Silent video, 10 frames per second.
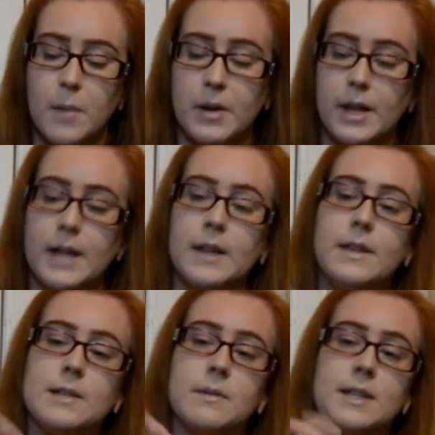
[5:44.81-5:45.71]
but I like that
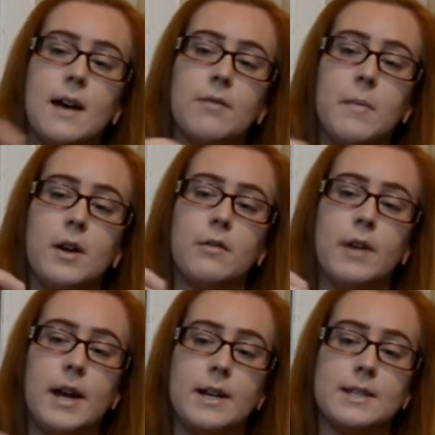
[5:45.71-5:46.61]
these ones have the metal
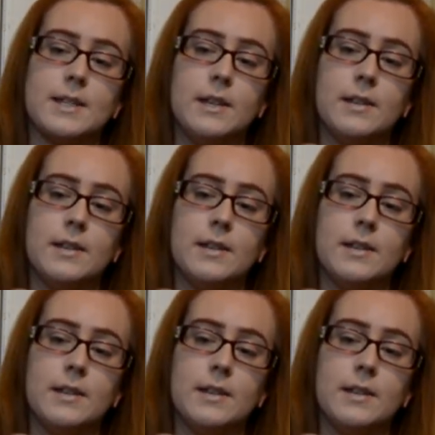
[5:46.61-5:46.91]
rings